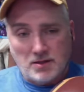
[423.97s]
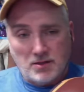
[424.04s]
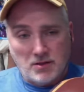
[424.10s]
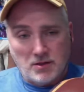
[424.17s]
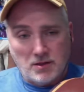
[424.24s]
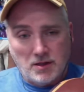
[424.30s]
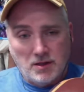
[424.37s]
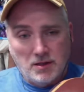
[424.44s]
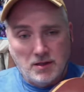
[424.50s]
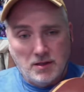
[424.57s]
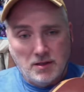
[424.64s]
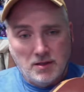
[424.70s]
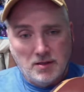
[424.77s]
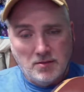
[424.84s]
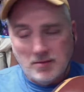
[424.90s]
Sorry,
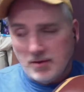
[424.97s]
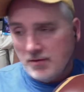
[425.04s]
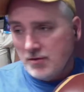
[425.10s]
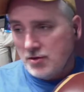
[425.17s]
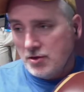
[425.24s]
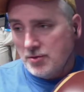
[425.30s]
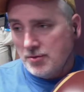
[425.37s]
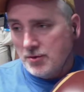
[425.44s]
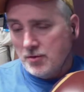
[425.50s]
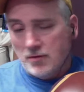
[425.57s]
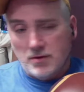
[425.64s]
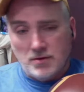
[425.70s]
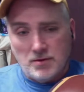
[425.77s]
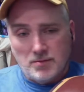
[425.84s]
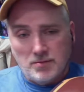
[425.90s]
but if you jump over
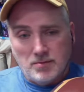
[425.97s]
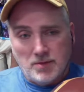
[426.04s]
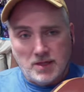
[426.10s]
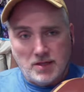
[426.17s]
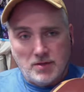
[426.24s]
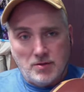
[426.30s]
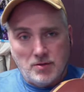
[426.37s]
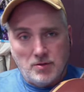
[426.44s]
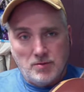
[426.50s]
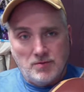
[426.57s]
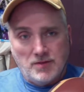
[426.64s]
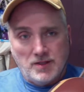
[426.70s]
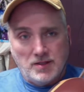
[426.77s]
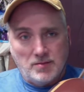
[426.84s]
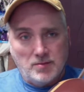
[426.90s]
to my YouTube,
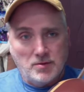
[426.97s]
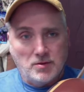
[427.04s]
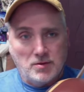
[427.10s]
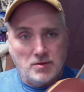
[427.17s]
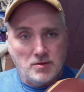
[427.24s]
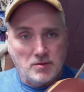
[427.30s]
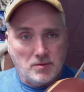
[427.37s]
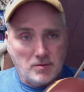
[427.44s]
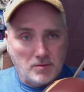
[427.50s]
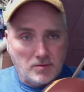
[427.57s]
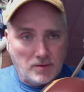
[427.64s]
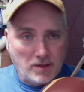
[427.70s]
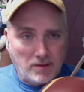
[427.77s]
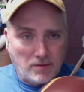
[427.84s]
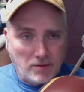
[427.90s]
Facebook, or
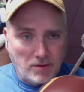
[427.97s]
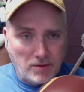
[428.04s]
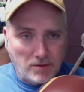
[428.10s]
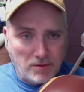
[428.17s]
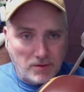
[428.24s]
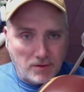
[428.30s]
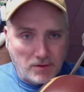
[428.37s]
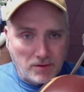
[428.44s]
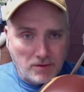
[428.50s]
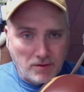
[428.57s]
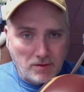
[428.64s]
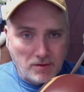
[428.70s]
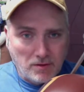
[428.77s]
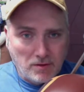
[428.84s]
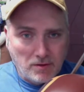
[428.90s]
whatever others,
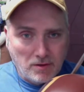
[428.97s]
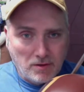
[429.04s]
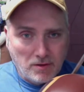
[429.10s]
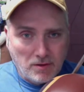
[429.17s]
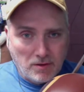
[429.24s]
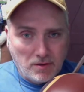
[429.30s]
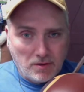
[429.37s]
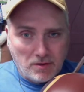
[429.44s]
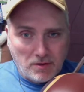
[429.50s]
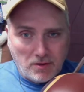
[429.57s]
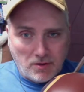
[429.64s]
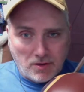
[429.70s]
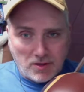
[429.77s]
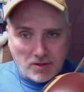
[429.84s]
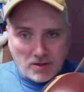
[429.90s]
you
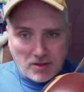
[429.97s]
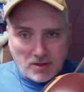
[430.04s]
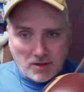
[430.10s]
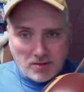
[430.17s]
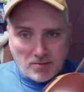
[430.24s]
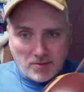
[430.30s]
can see it.